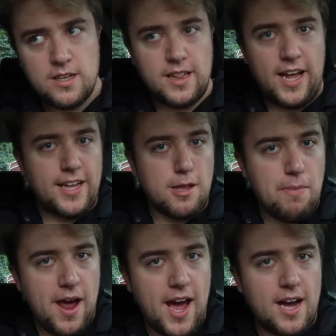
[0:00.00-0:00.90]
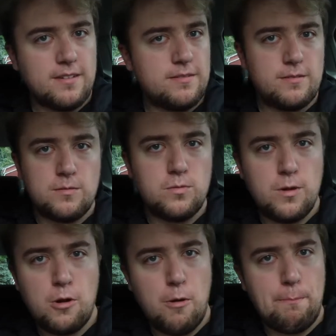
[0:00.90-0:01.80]
that's in the past.
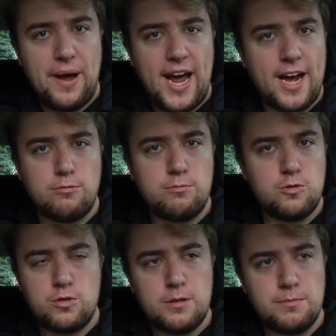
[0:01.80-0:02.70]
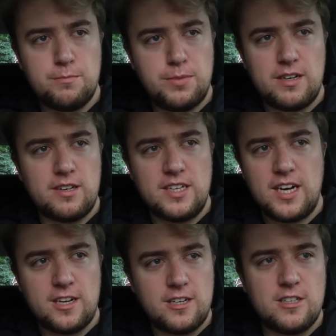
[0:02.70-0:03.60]
Bad work experience,
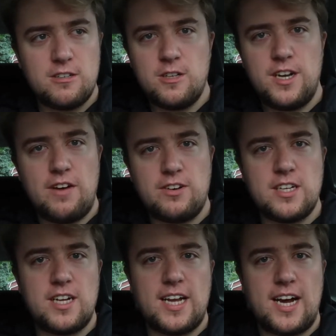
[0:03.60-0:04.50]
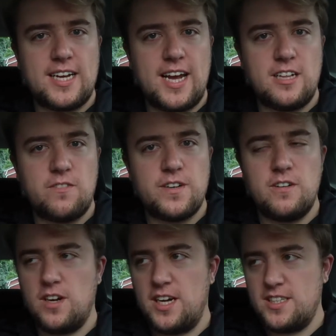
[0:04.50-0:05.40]
I sh never should have got that in the
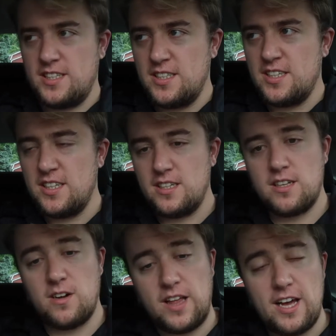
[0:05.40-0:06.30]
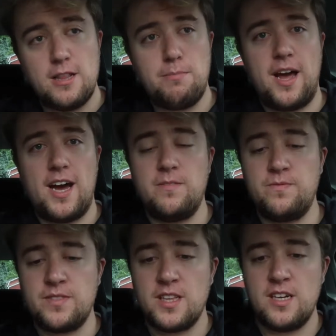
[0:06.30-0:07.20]
first place. So that's in the past.
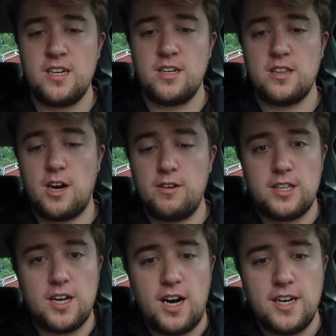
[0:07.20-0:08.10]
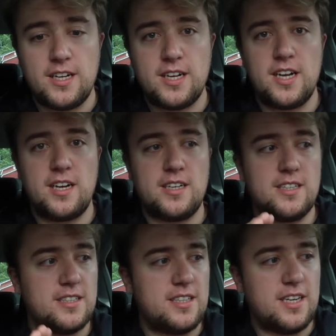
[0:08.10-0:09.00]
So it's dark
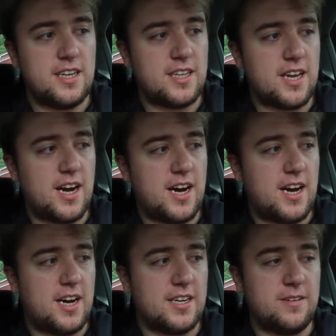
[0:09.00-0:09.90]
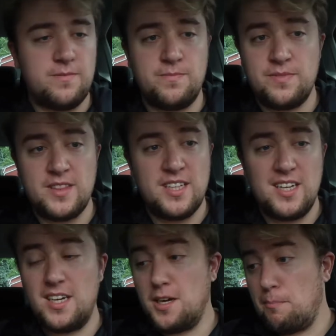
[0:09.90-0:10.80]
interior. It, uh,
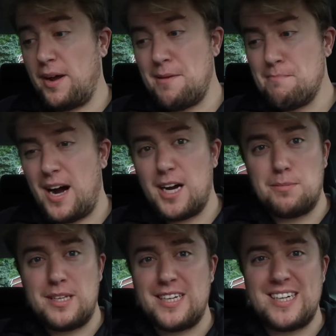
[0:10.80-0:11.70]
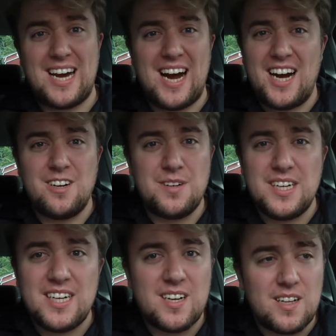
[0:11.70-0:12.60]
it's a base model because I don't
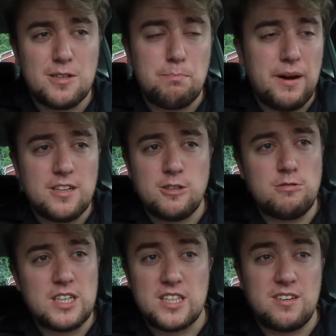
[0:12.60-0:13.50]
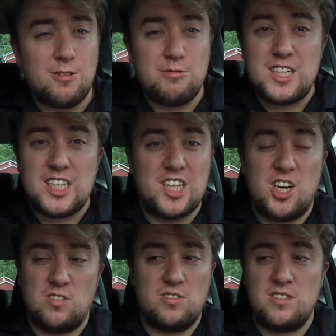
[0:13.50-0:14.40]
need all the bells and whistles, I really
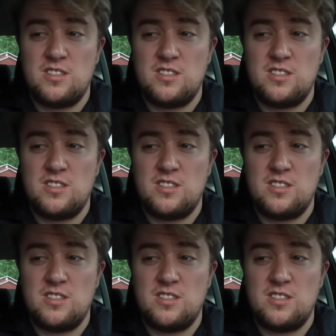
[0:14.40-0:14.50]
don't.